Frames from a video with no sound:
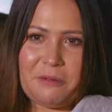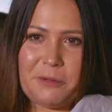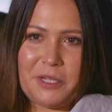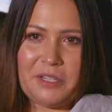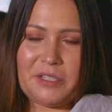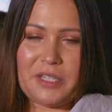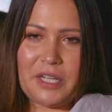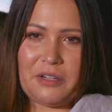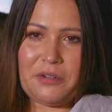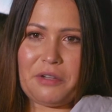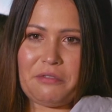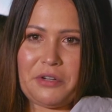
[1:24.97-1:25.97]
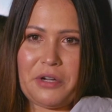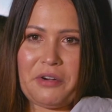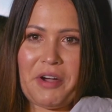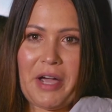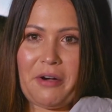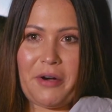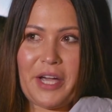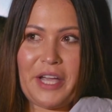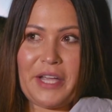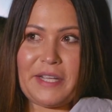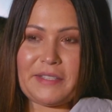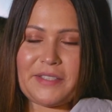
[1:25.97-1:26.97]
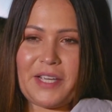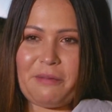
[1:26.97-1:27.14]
I mean, I don't even know how I